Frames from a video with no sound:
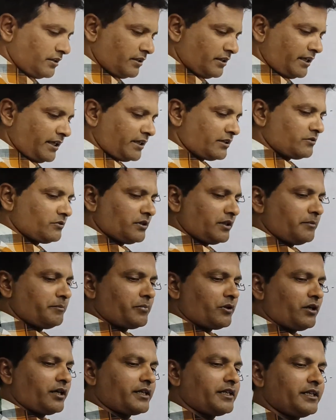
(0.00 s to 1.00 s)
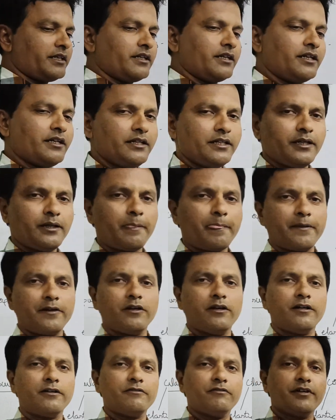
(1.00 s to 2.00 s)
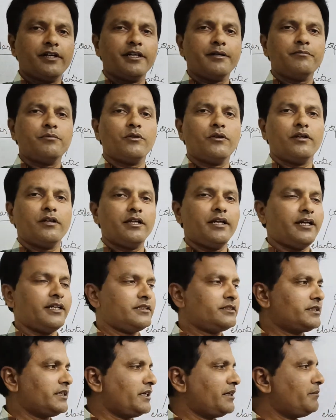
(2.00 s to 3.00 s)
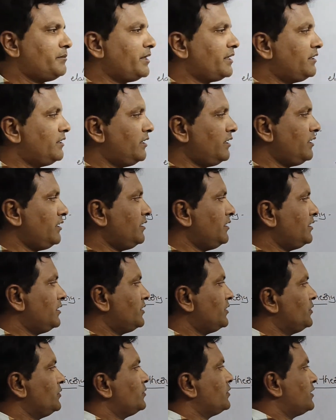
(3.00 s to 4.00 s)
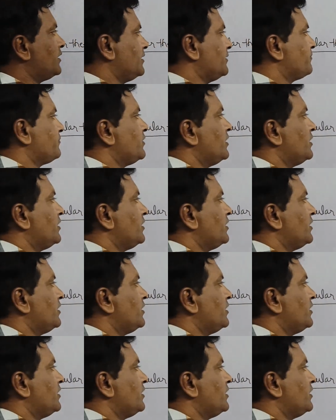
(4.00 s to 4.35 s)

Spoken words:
actually practically not viable as said by the Newton.